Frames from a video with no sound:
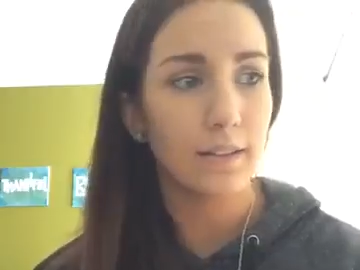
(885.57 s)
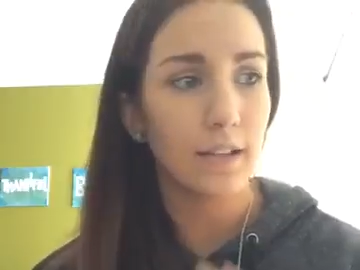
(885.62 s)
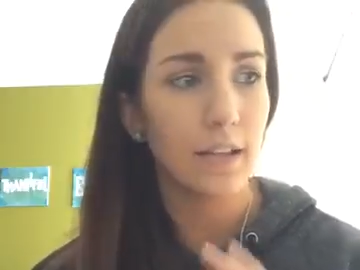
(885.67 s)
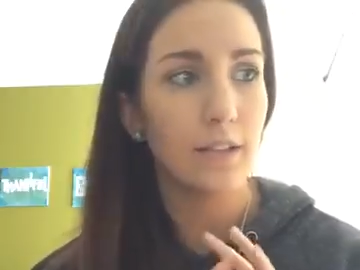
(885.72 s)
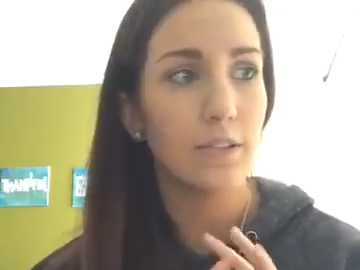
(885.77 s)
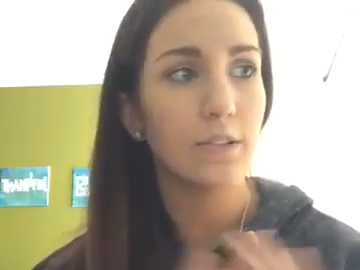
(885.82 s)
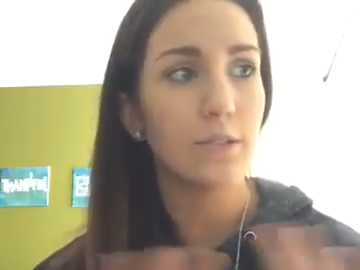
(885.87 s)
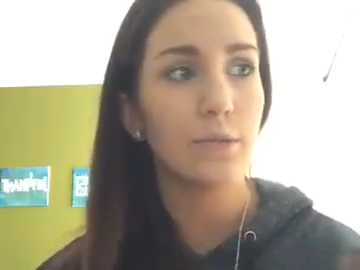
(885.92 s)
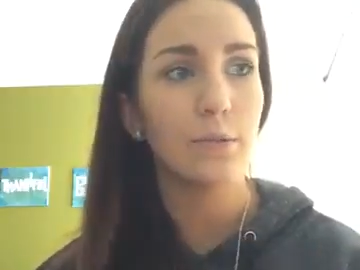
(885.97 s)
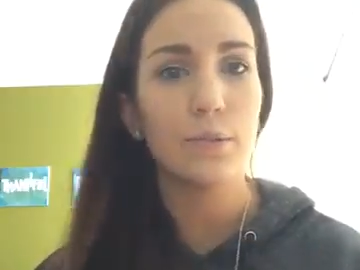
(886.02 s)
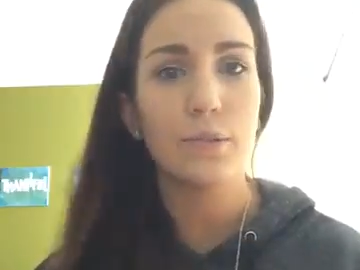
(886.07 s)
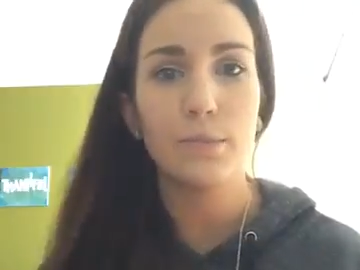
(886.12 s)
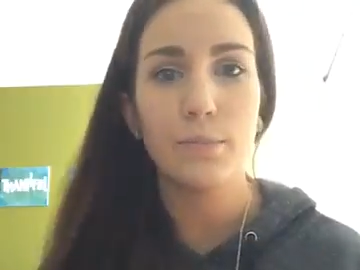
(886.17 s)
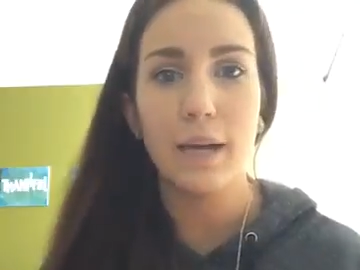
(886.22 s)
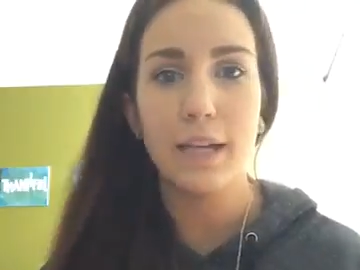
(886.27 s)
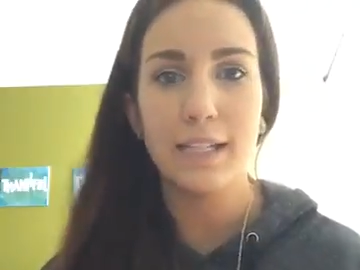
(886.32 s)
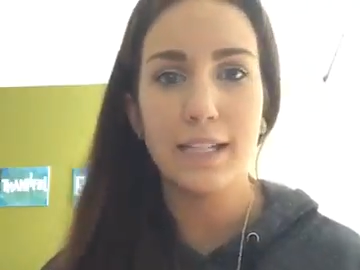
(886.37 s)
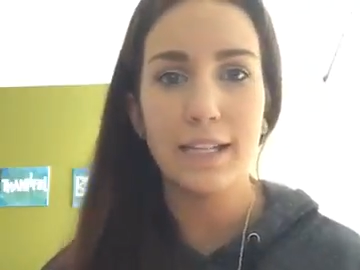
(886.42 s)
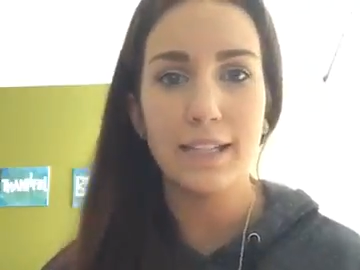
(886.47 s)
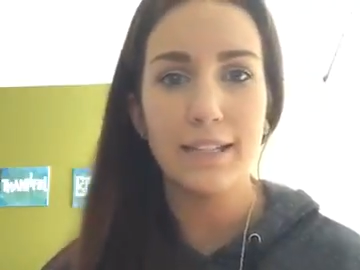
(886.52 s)
I just threw some
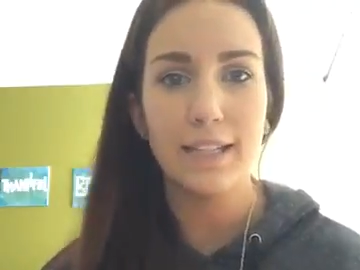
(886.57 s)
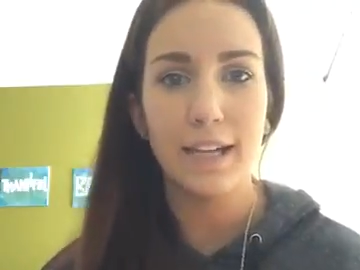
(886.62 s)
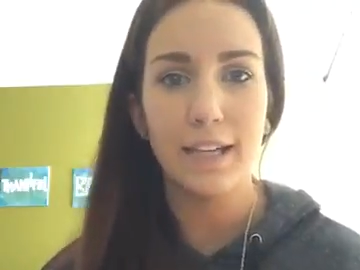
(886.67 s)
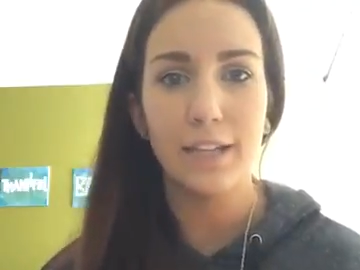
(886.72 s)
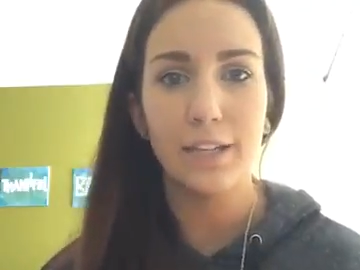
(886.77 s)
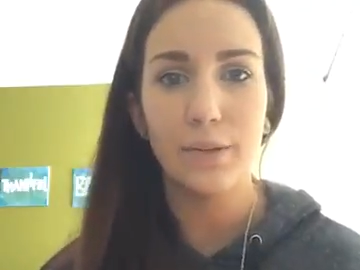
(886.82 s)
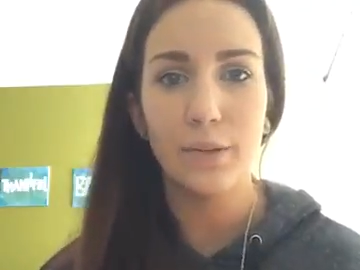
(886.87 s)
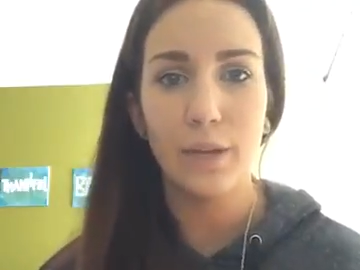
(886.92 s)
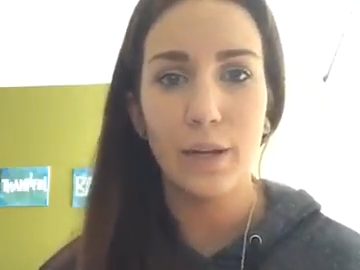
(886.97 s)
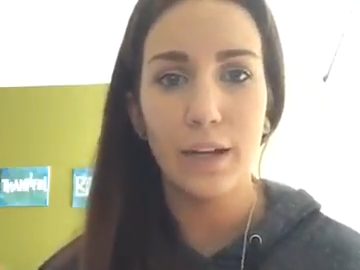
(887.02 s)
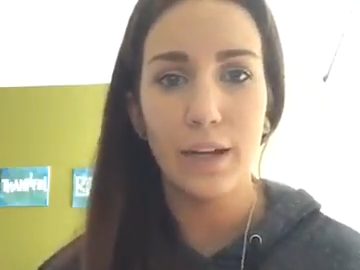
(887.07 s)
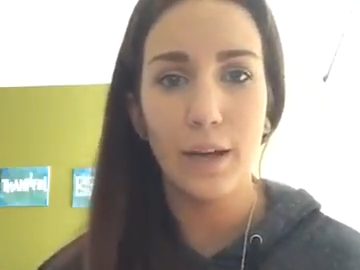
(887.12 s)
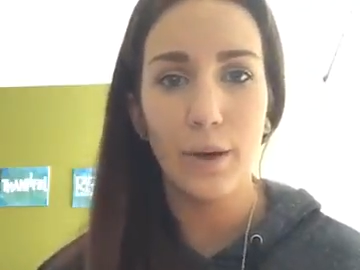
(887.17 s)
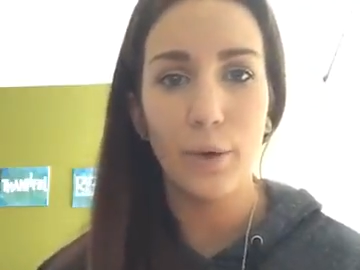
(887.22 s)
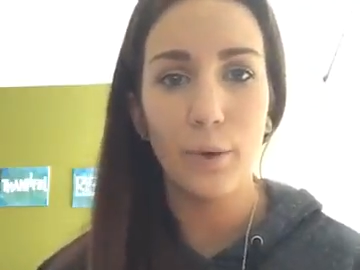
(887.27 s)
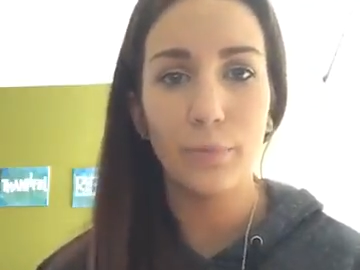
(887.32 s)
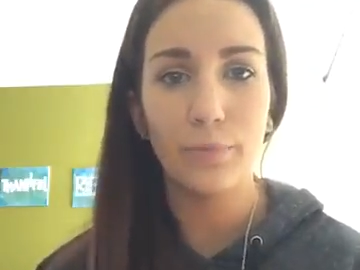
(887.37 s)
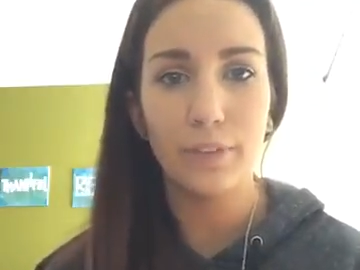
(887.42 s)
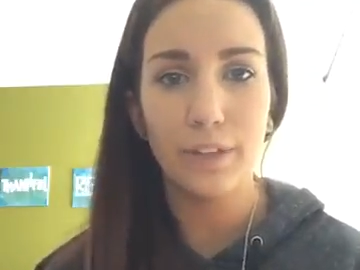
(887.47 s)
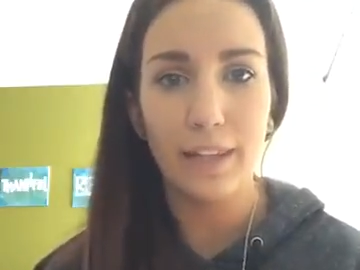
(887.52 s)
ideas at you, and
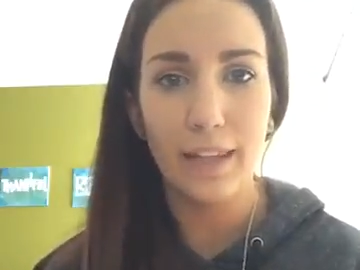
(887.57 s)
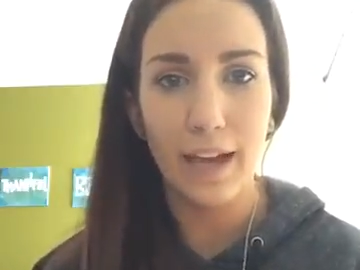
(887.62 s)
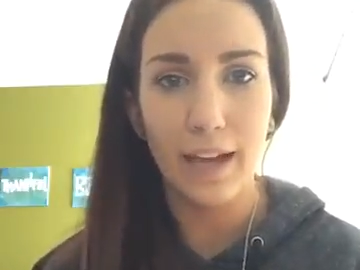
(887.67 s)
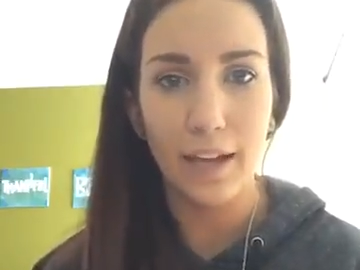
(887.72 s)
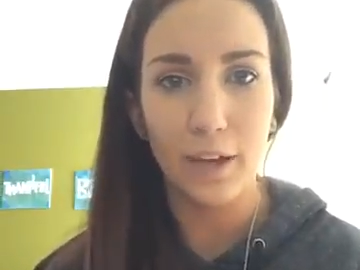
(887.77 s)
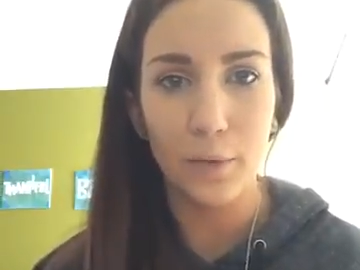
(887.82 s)
hopefully that